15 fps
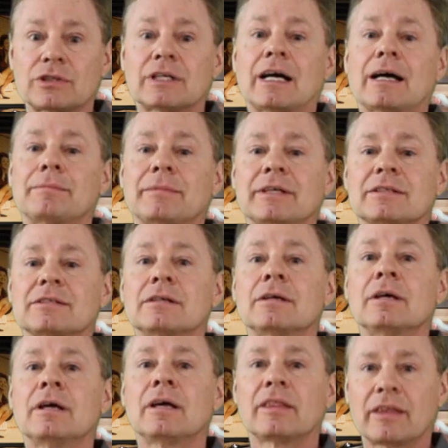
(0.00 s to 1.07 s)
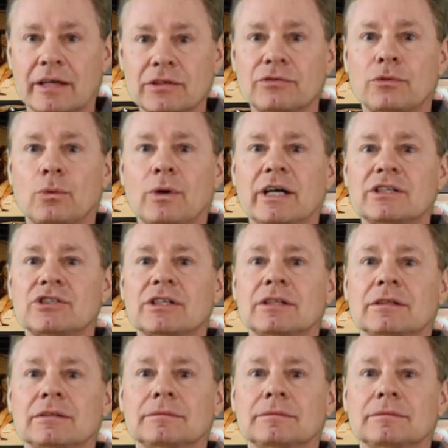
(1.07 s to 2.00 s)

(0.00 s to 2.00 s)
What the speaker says: topics. Thanks for watching.